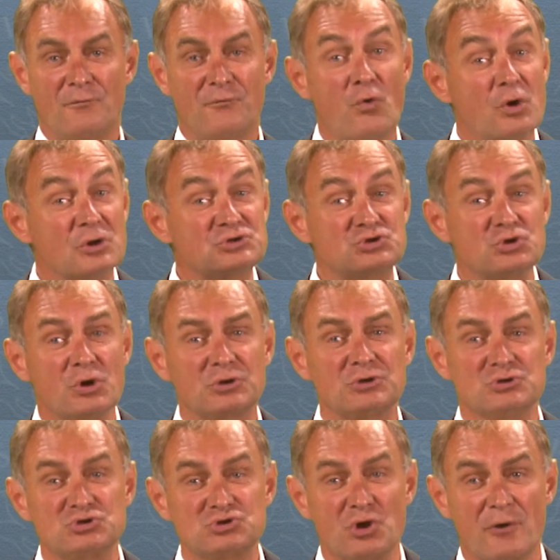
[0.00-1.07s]
For a
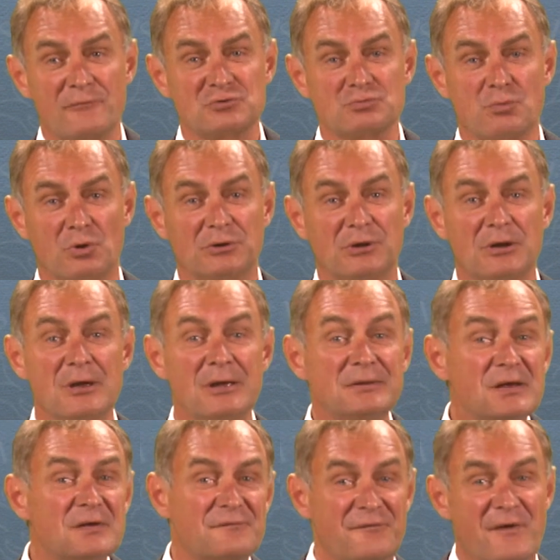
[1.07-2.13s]
certain surface water,
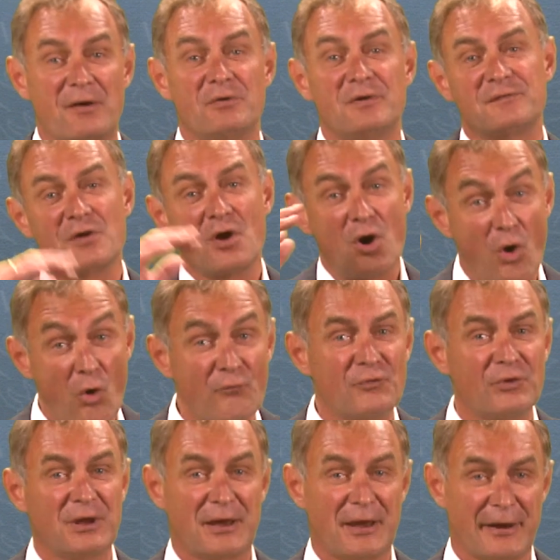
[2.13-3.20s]
this varies
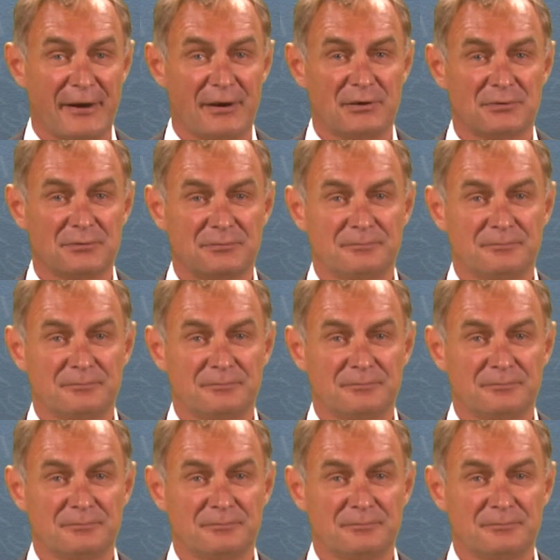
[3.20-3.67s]
over the year.